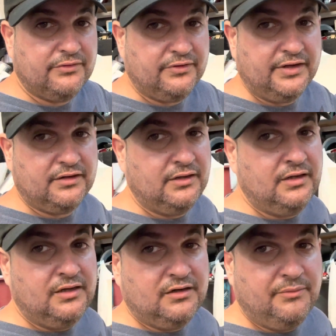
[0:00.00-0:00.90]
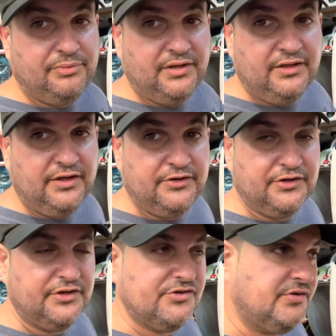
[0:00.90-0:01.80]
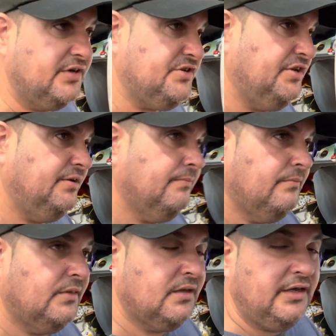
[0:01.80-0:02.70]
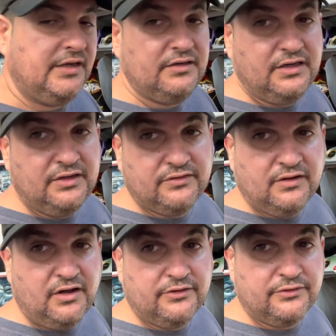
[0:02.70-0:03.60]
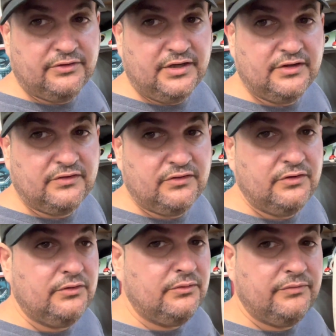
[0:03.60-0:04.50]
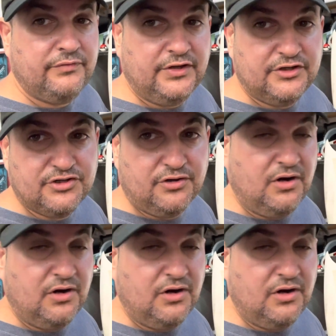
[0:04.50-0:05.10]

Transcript: like completely under construction and needs other things to finish her